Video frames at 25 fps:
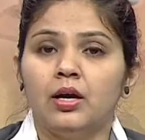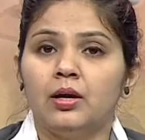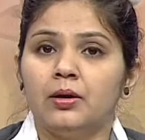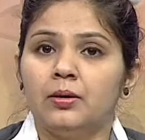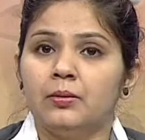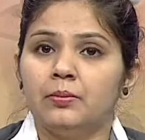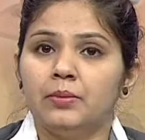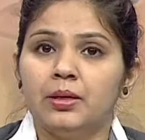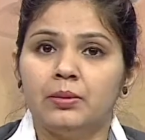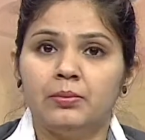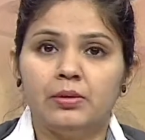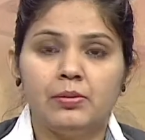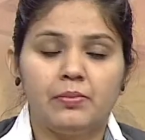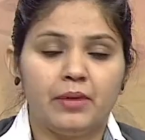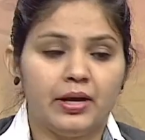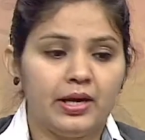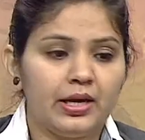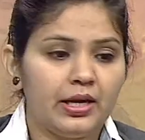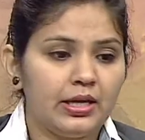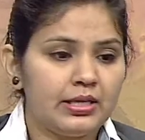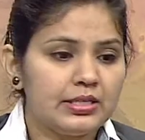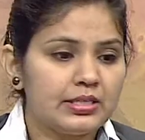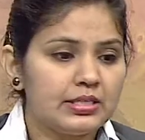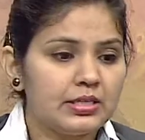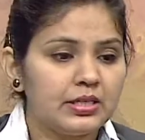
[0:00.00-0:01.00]
maybe
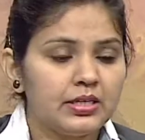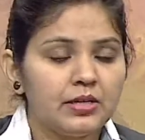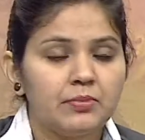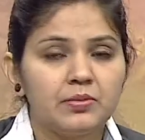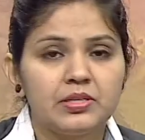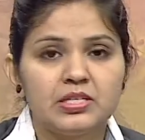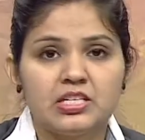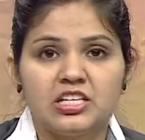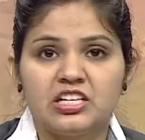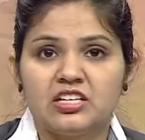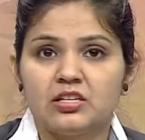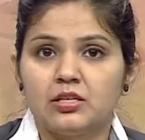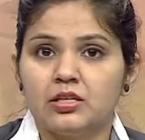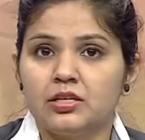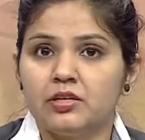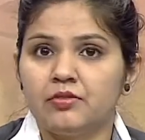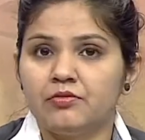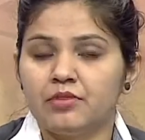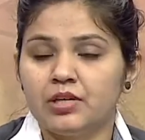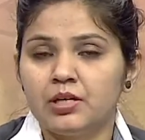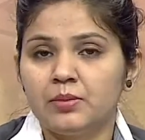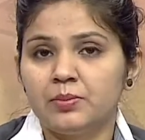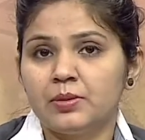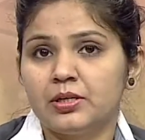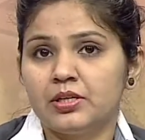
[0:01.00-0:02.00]
my study material in
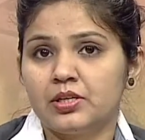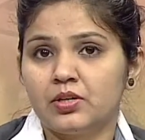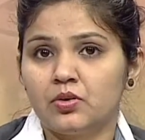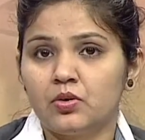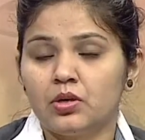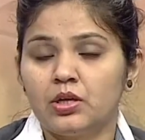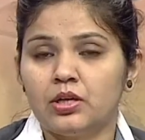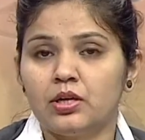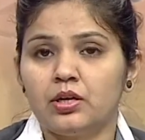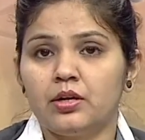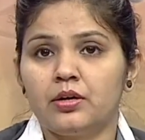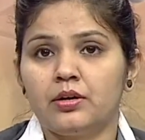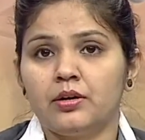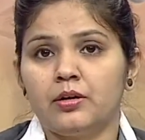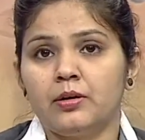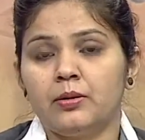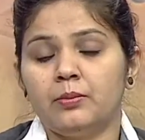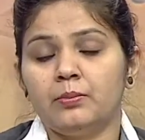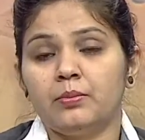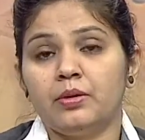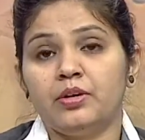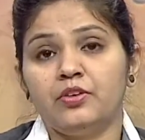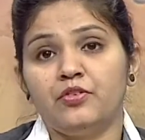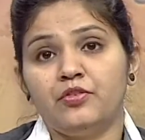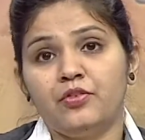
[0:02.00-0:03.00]
one
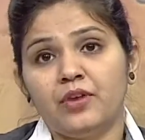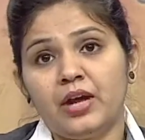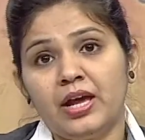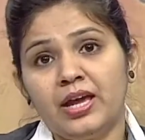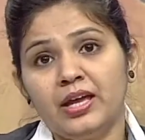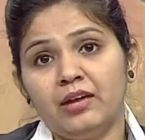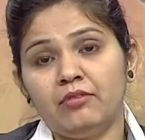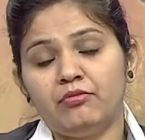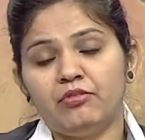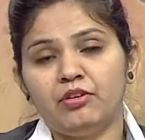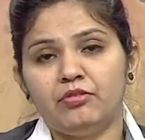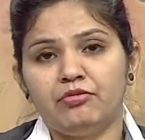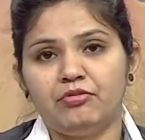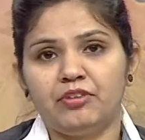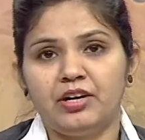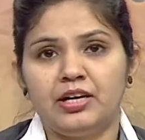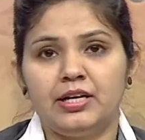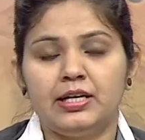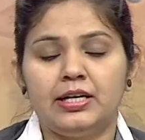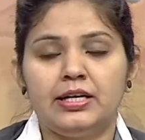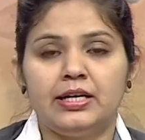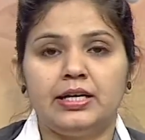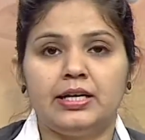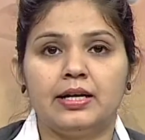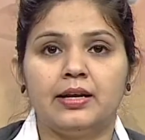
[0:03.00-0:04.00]
particular drive
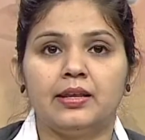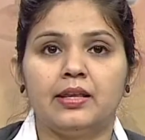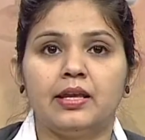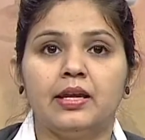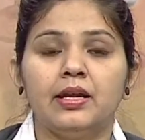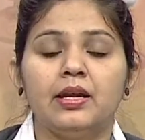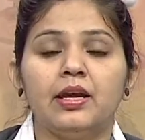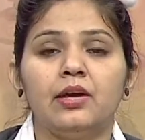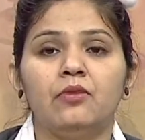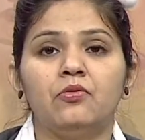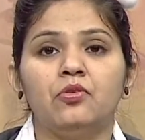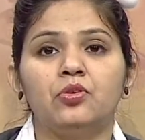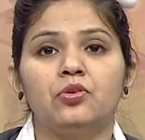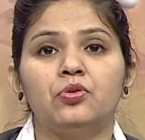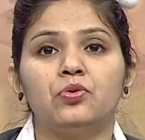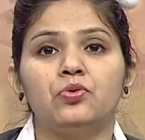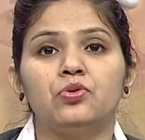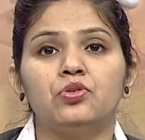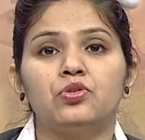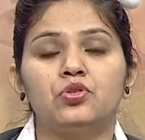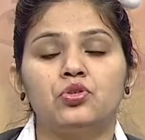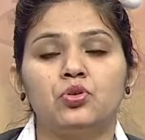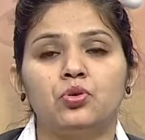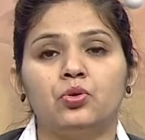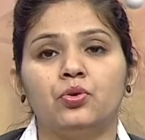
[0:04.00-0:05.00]
differently, and then I want to
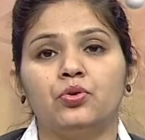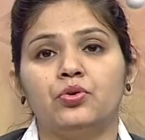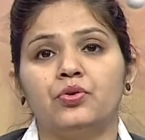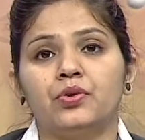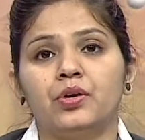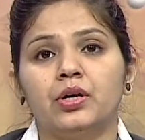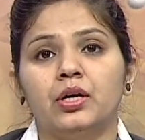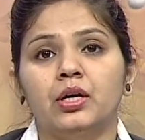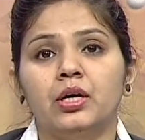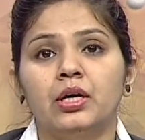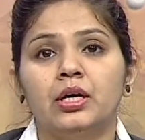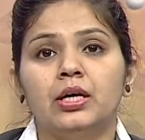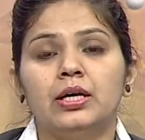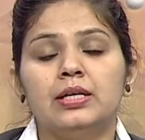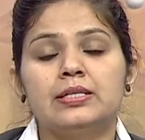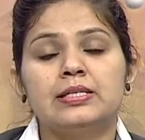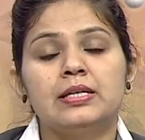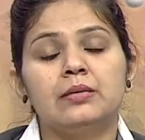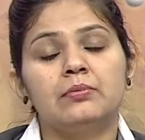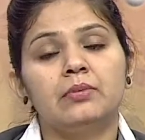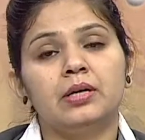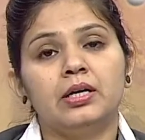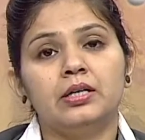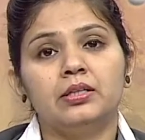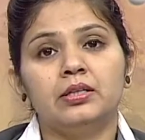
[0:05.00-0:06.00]
store
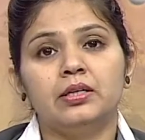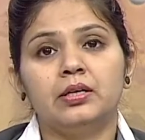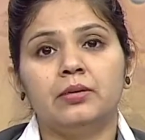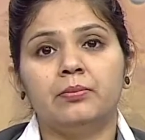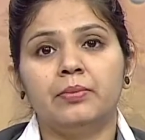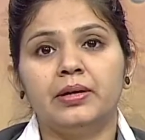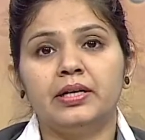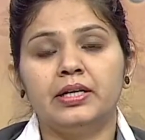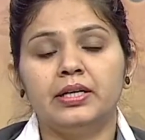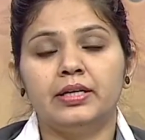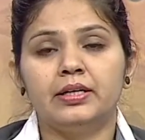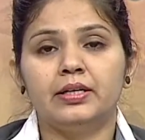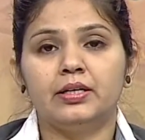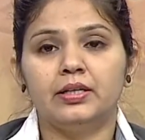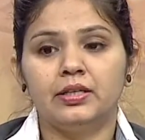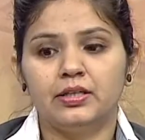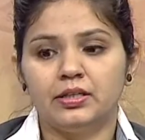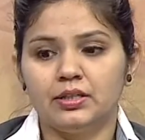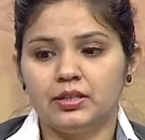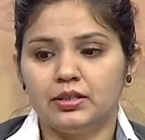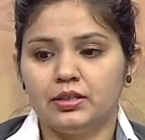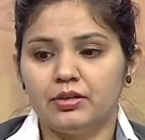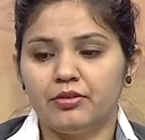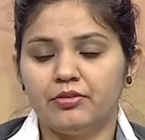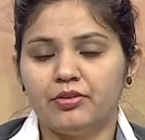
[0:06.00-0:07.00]
some other material
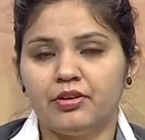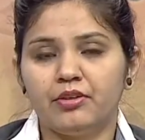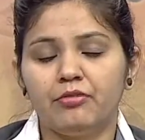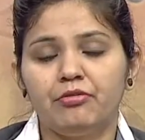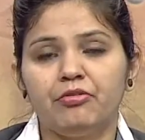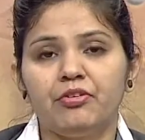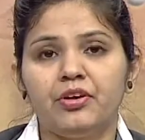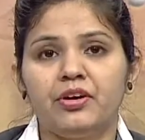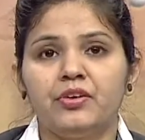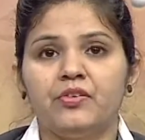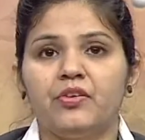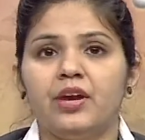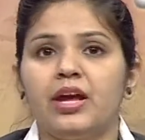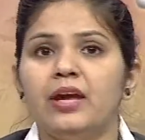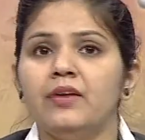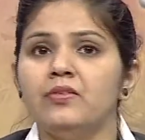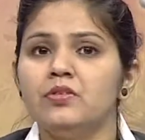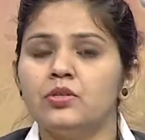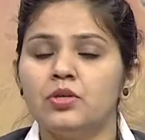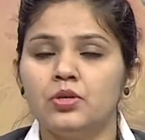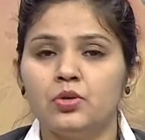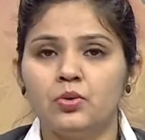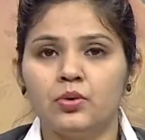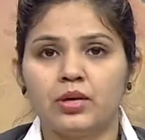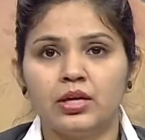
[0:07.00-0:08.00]
in different drives.
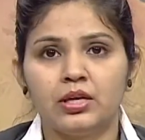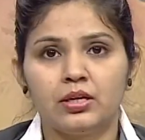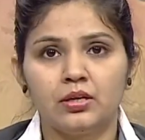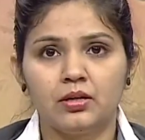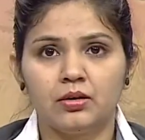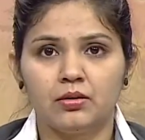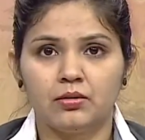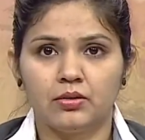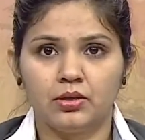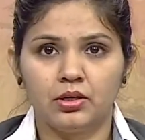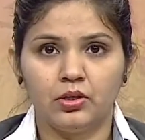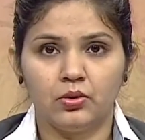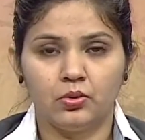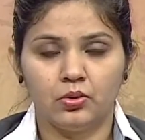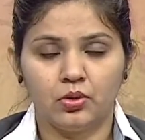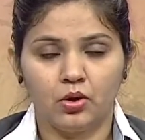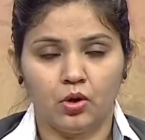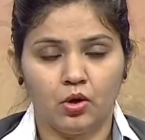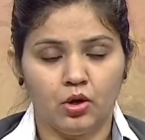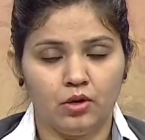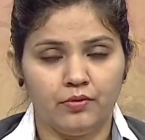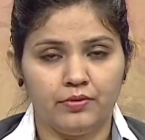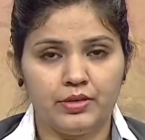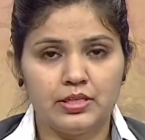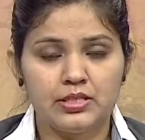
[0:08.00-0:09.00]
So you
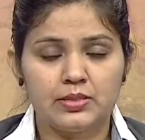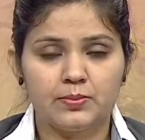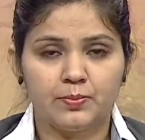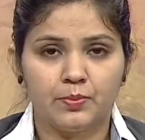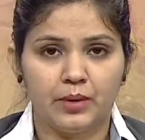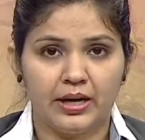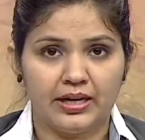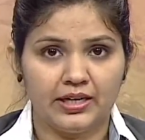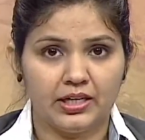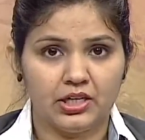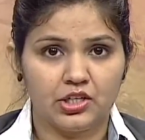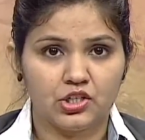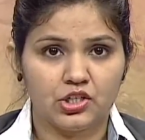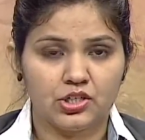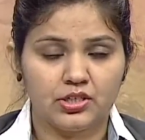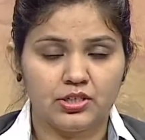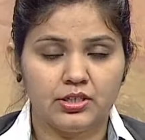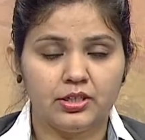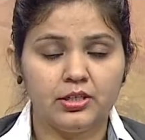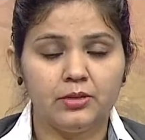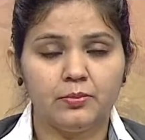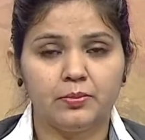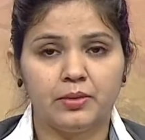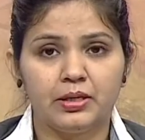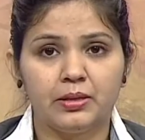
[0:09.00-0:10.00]
always partition
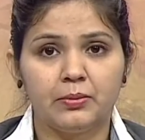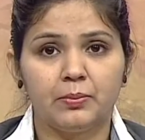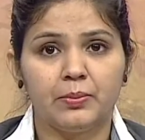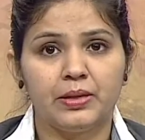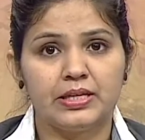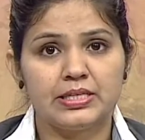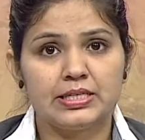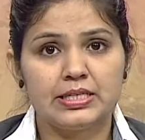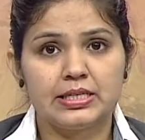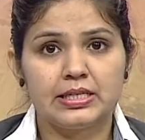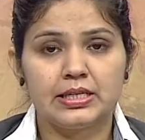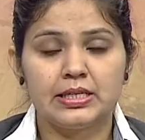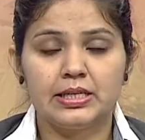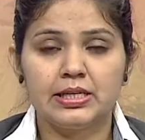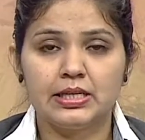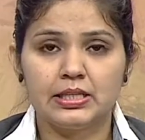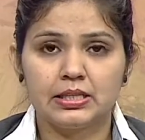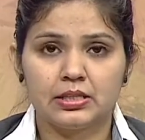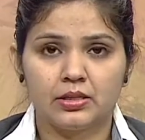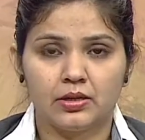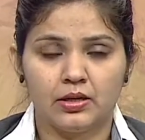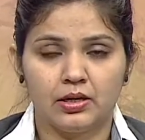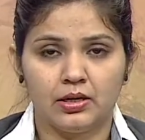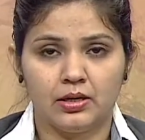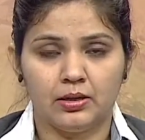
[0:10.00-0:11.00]
it, but basically
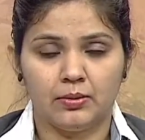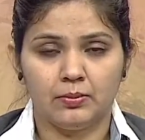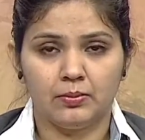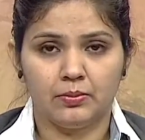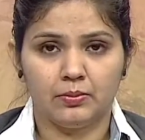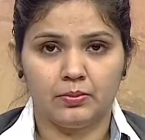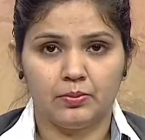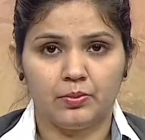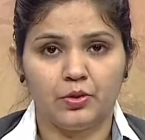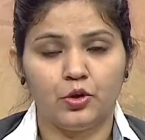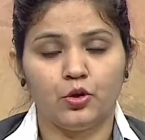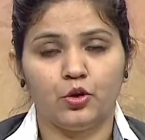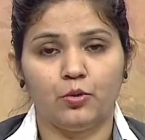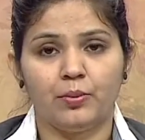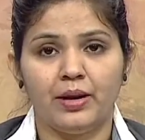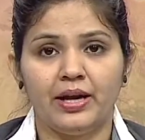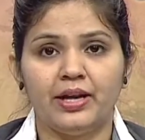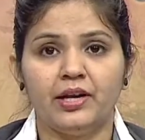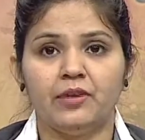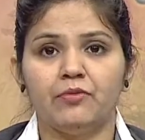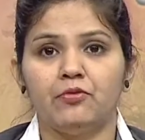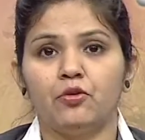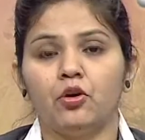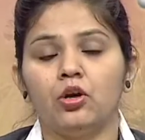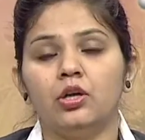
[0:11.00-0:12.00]
by
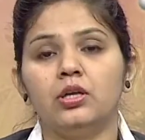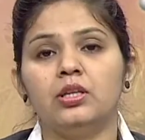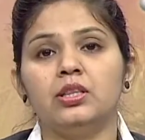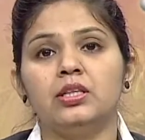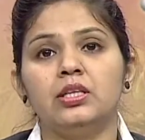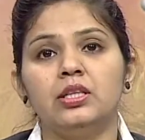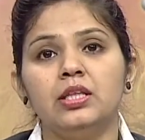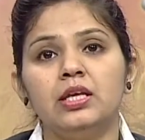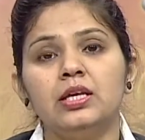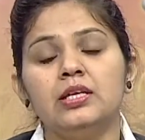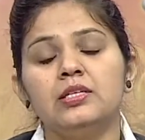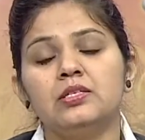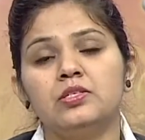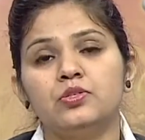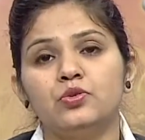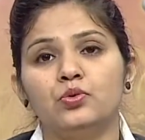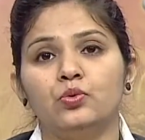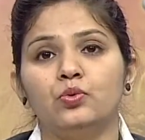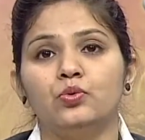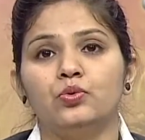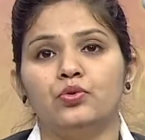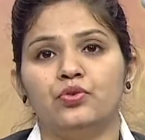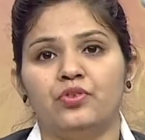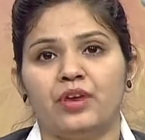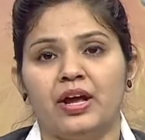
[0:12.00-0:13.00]
default these
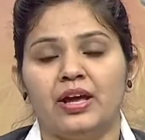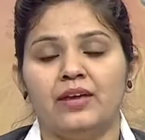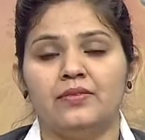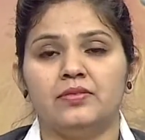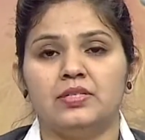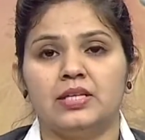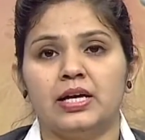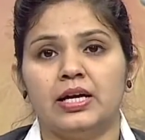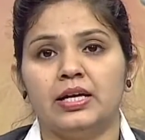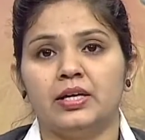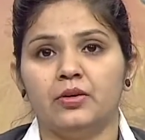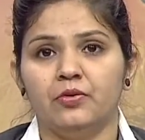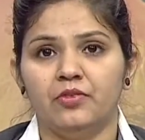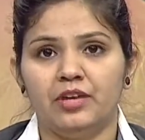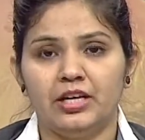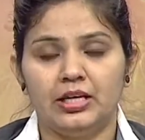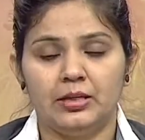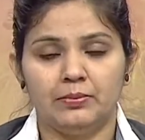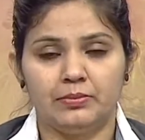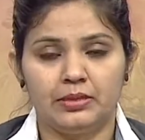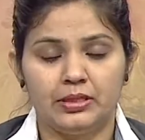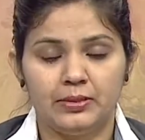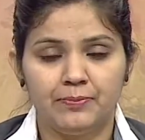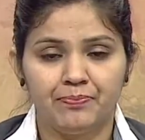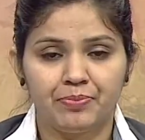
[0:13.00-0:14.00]
two drives are
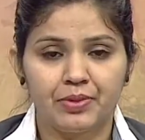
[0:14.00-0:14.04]
available.